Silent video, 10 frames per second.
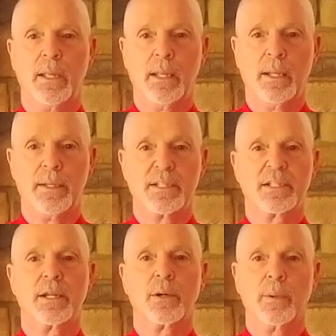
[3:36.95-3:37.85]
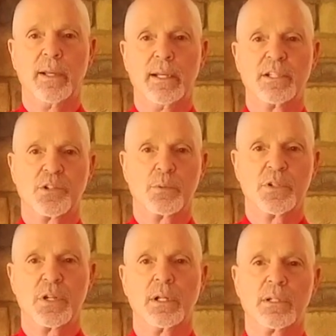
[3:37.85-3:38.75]
and disintegrate as a
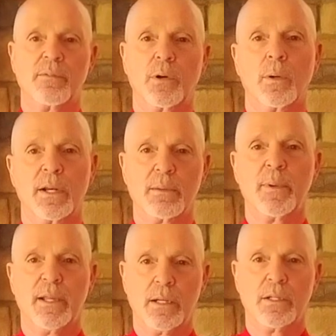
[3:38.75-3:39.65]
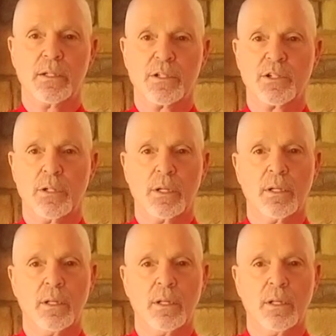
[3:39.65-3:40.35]
result of a chronic pain condition.